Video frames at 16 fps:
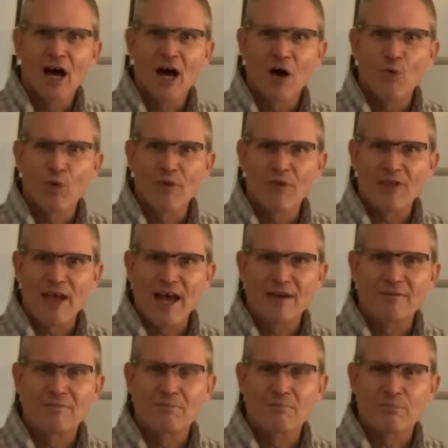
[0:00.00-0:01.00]
with
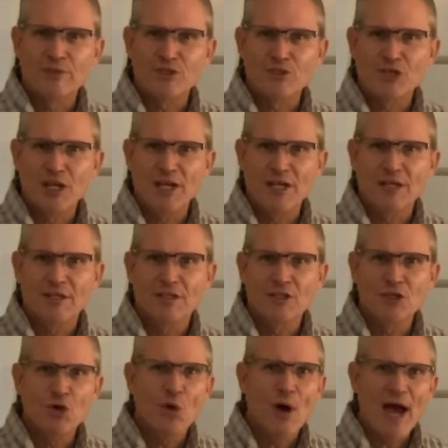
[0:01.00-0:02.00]
that machine.
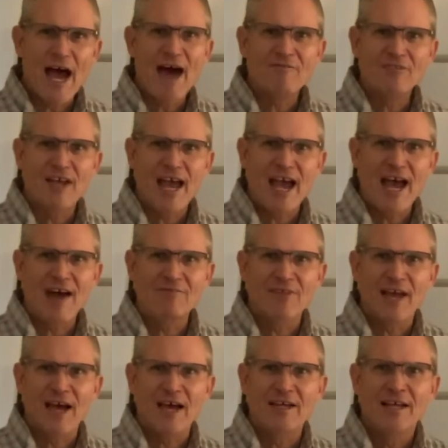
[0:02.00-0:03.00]
You have to have
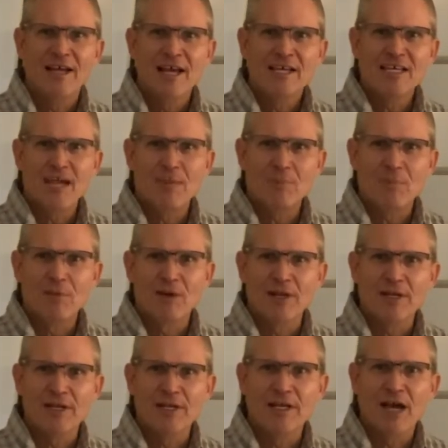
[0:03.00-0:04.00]
that
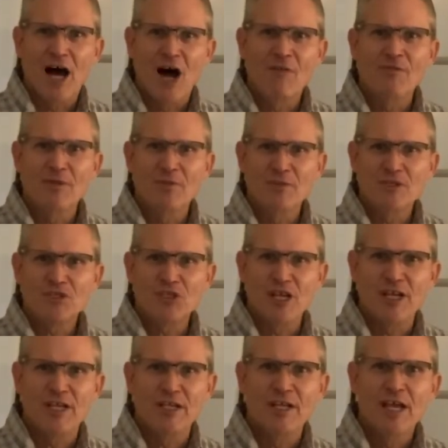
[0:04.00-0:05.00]
capability of the
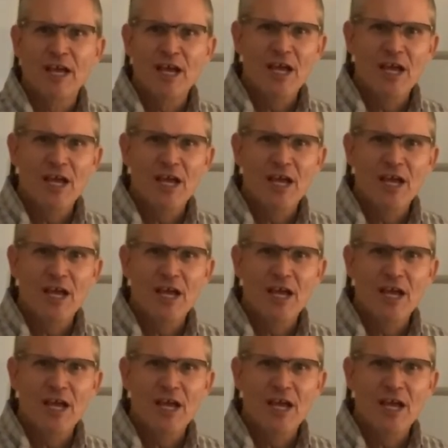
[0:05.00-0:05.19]
machine